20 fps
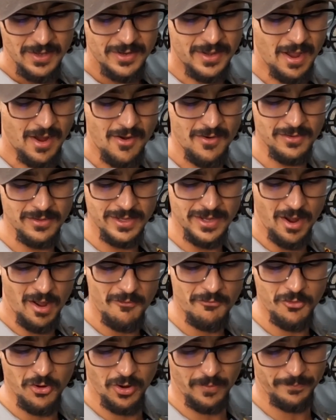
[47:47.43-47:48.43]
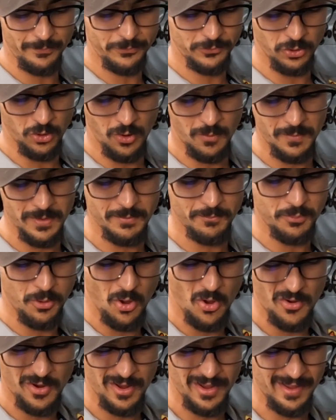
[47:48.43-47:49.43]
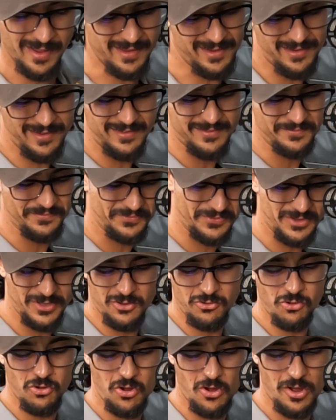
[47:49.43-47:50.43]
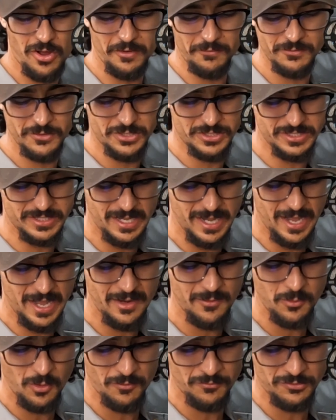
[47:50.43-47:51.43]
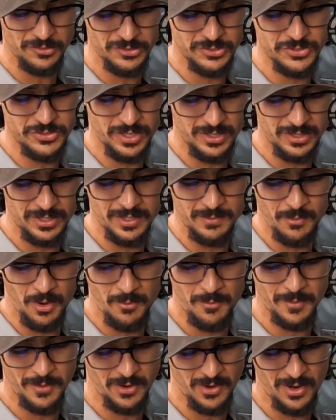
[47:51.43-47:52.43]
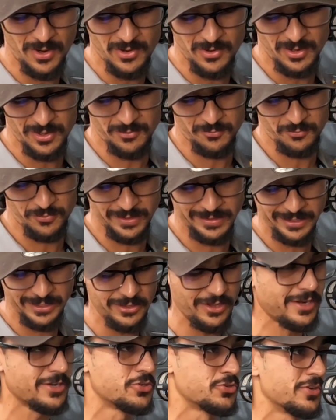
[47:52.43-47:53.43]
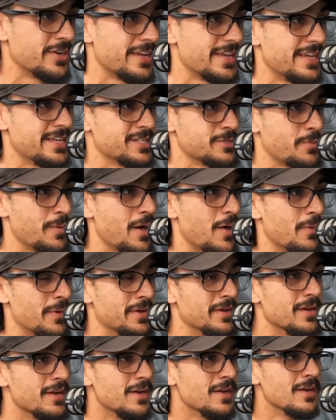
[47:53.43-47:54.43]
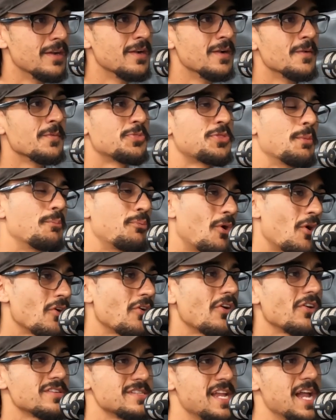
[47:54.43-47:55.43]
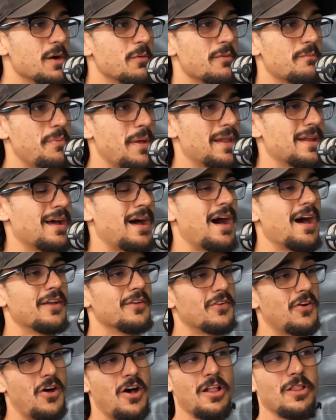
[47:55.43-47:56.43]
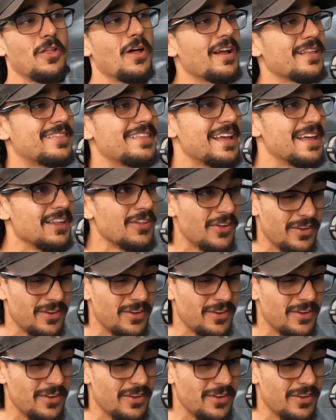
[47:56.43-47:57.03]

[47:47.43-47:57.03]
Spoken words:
currently I've got Tom and Ponga kind of just ahead of Latrell at the moment, but I kind of really like Drinky as well. And the Broncos now with Ben Hunt, I like their